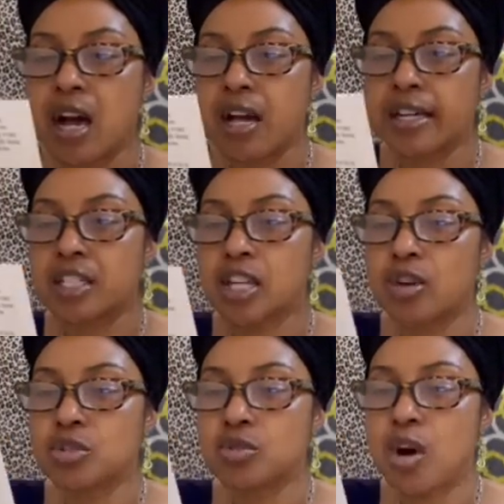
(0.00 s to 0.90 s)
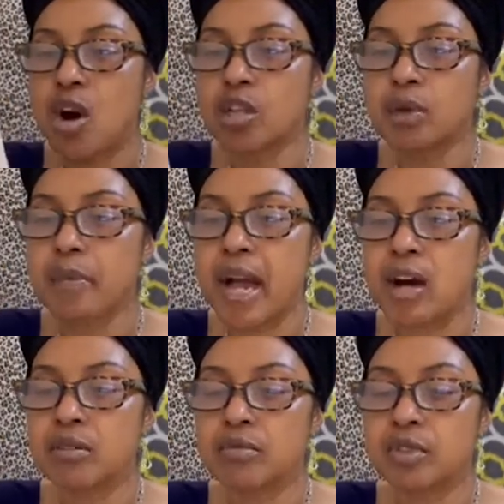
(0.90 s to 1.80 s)
It tells you all
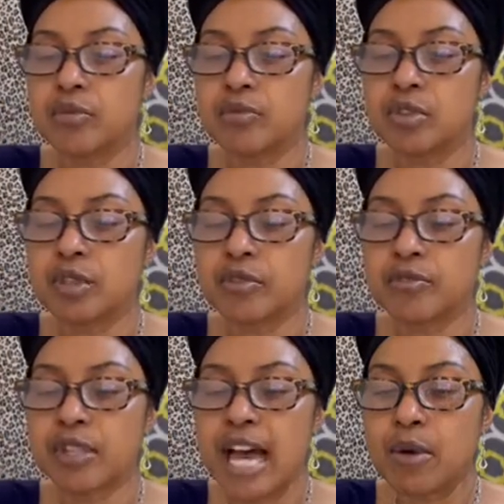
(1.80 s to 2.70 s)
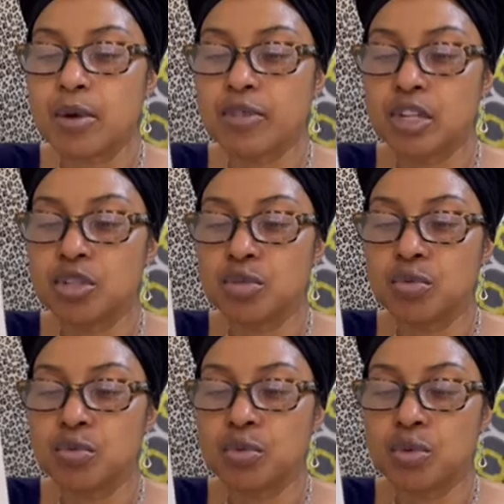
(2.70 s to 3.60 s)
about the flower that
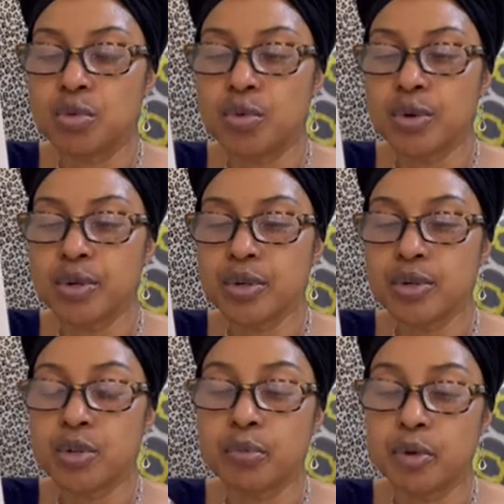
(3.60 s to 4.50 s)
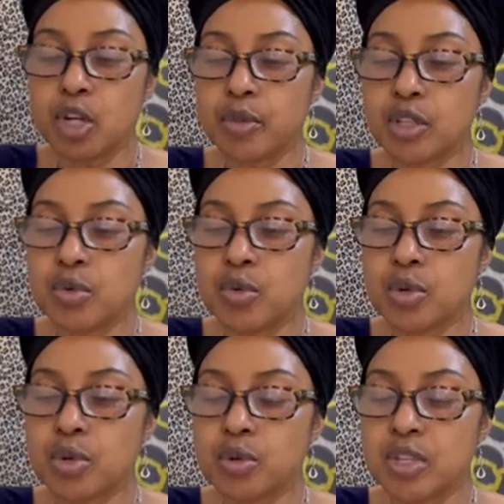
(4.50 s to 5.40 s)
you ordered, or the bulb that you
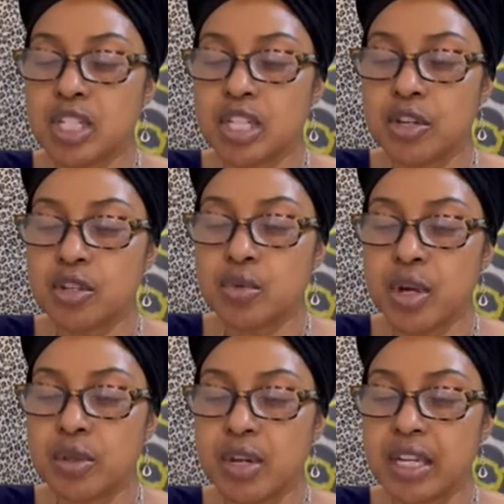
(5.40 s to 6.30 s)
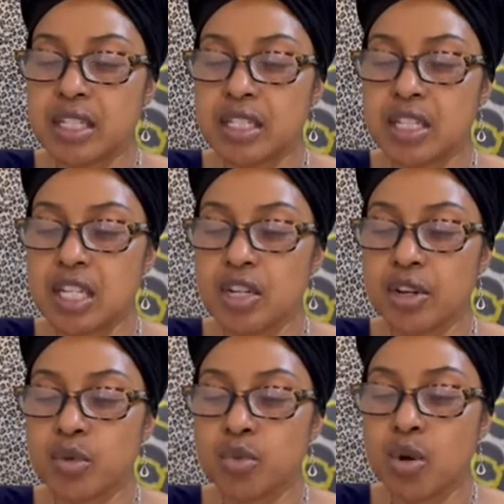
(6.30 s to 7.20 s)
ordered. They tell you whether or not it's
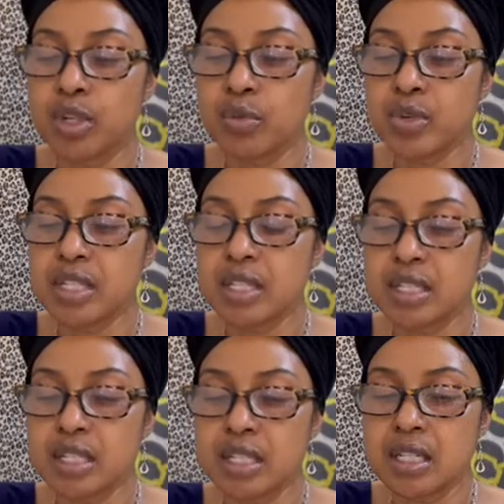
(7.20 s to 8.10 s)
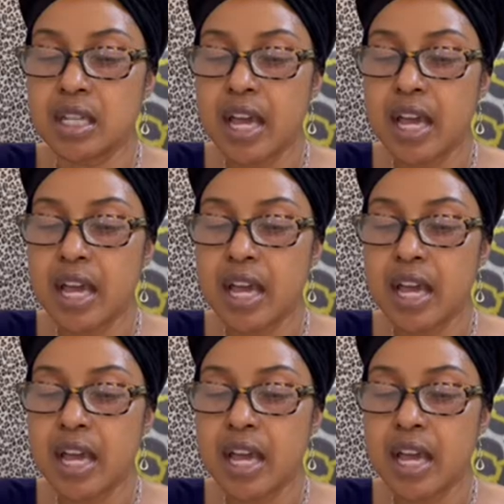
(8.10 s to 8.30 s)
deer and rodent resistant,